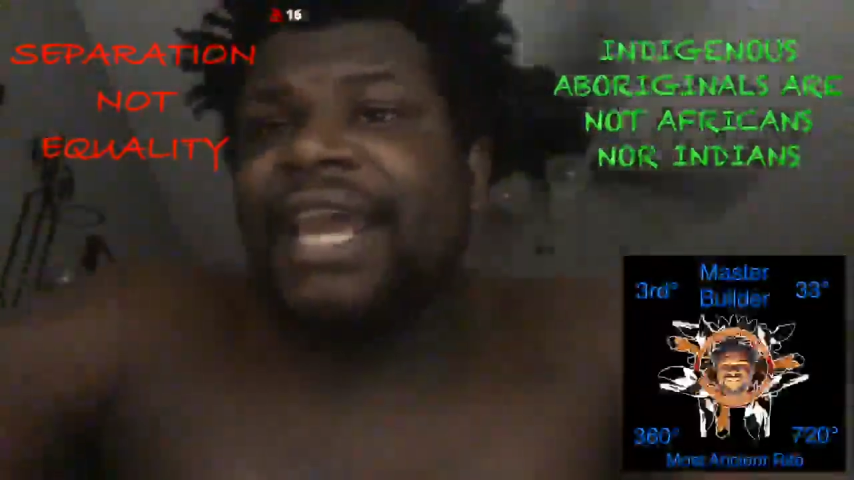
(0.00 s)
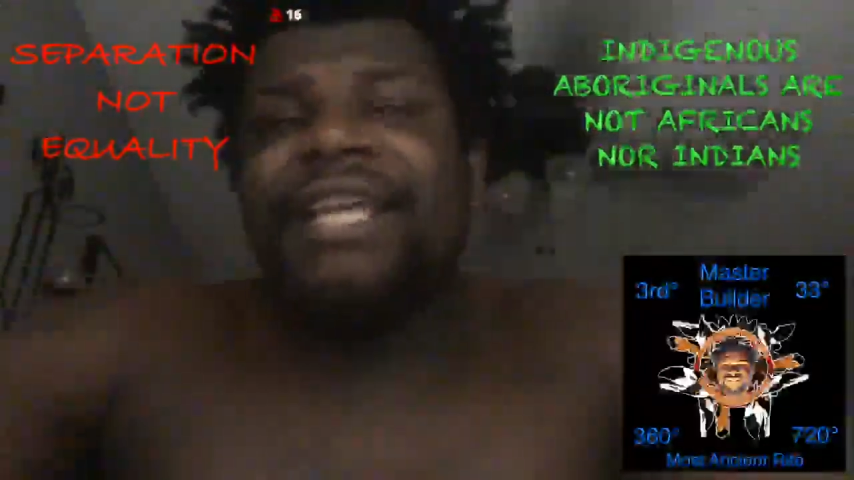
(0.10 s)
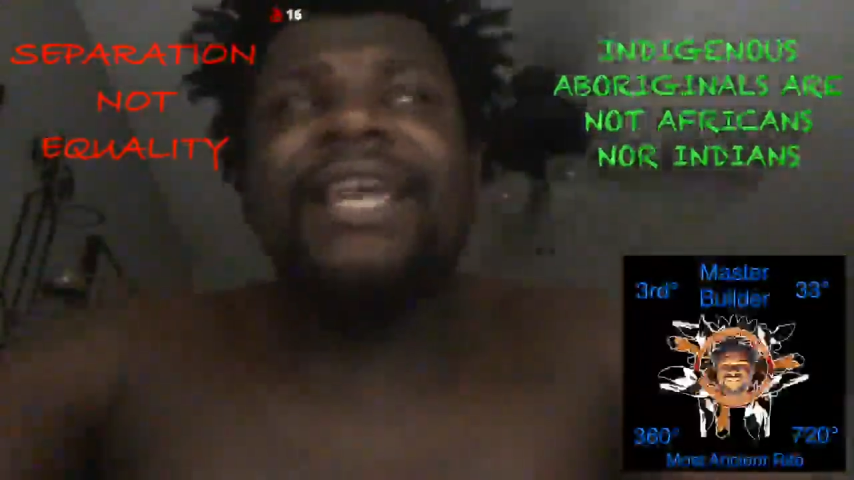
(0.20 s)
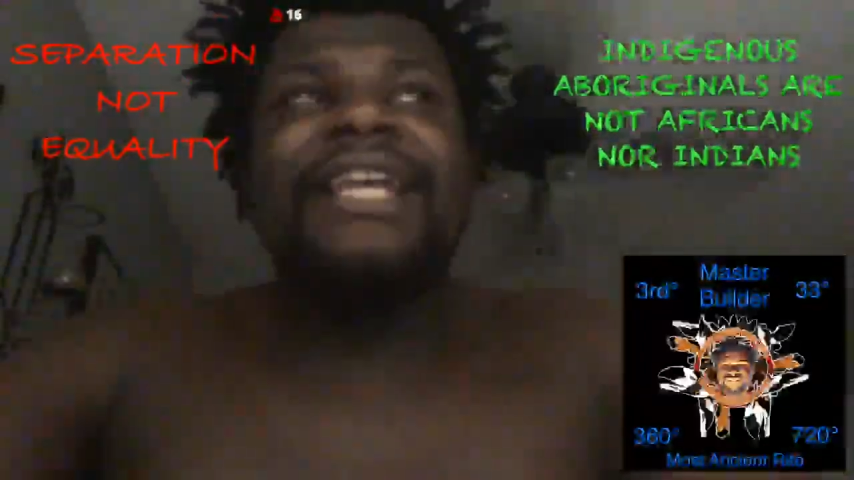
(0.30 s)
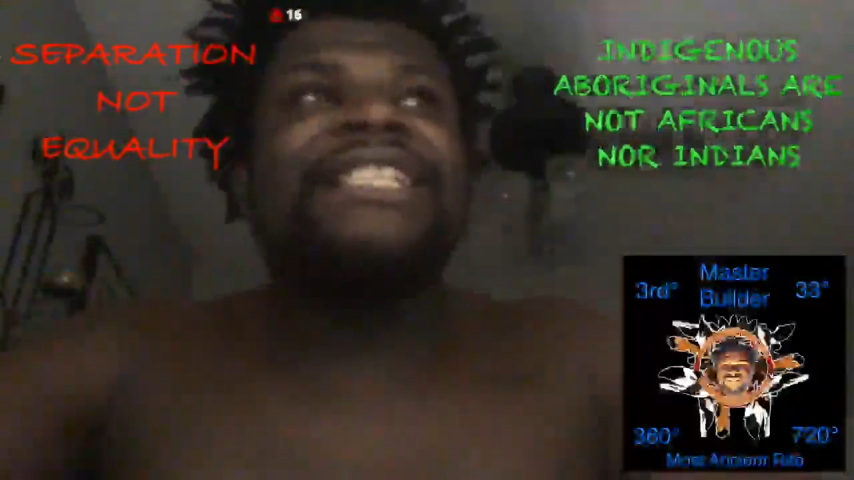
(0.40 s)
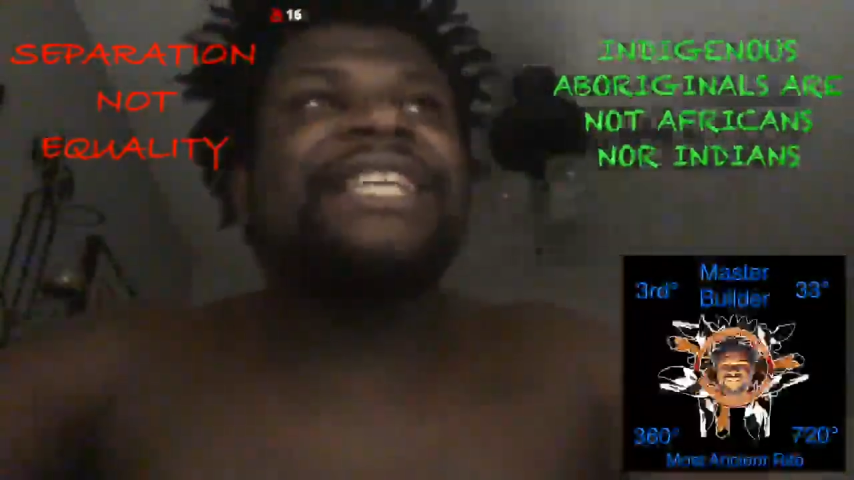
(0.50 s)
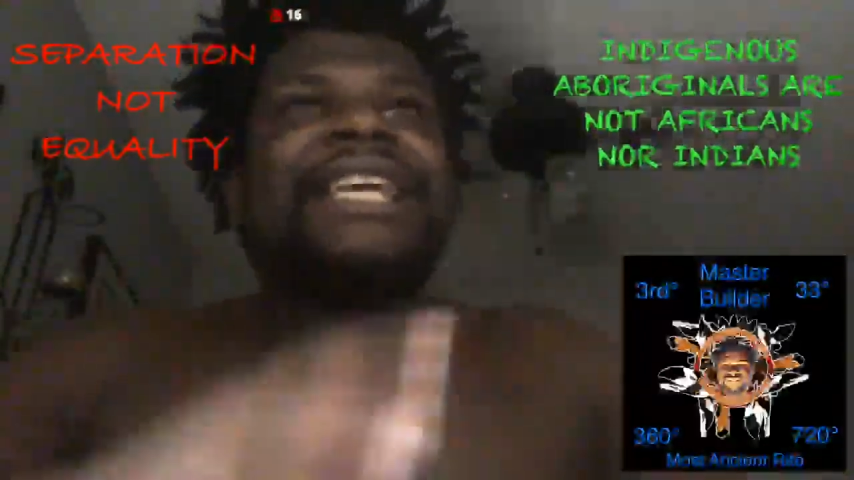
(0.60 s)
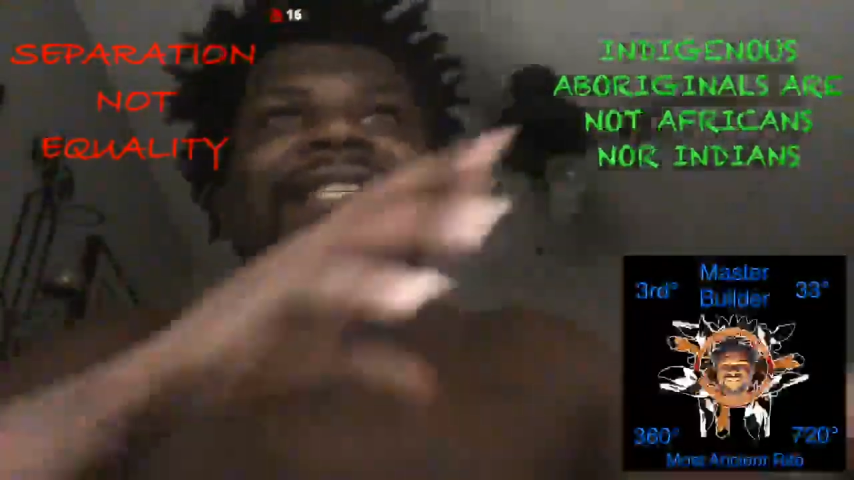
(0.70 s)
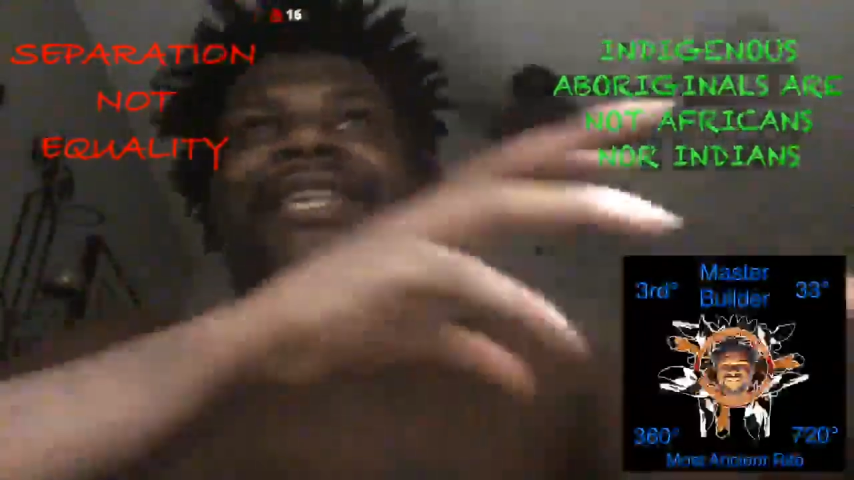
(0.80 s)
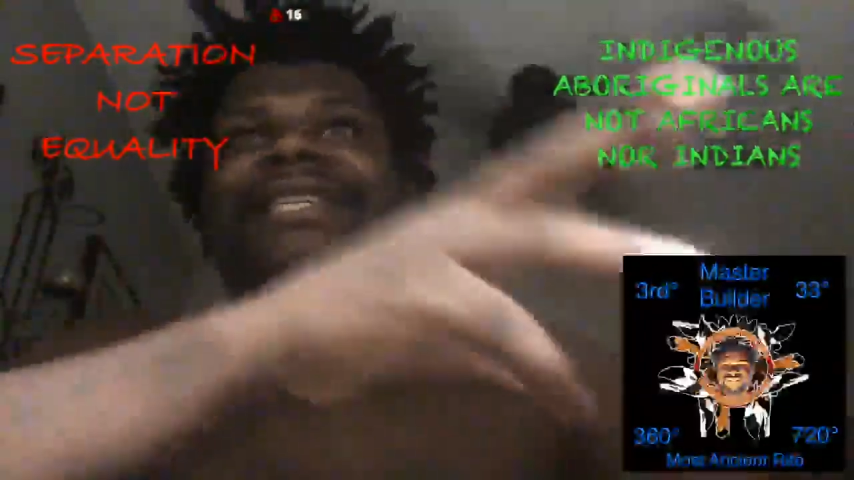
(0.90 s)
They they
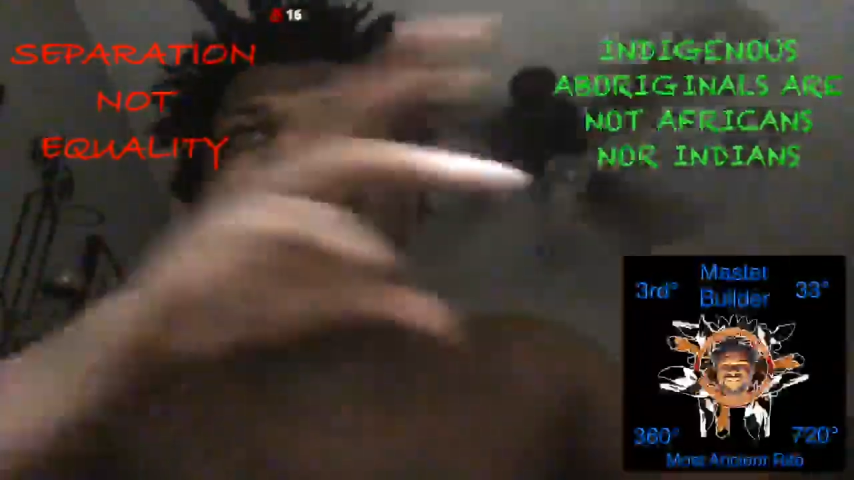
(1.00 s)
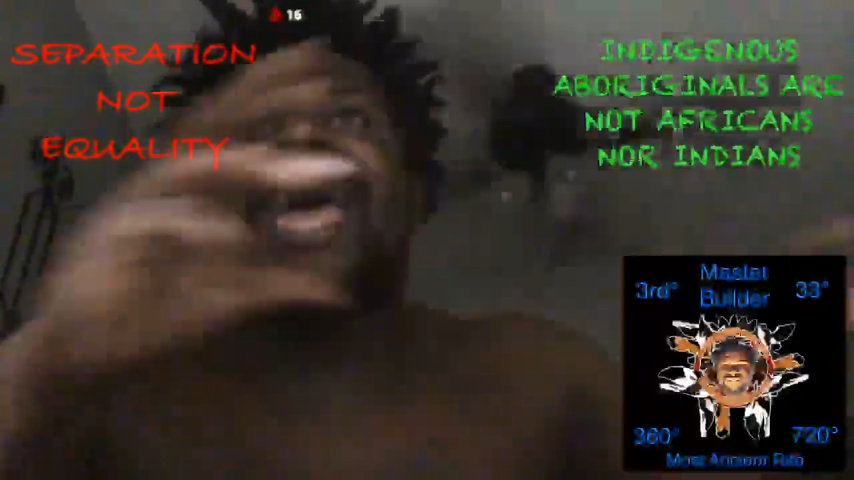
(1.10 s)
seized his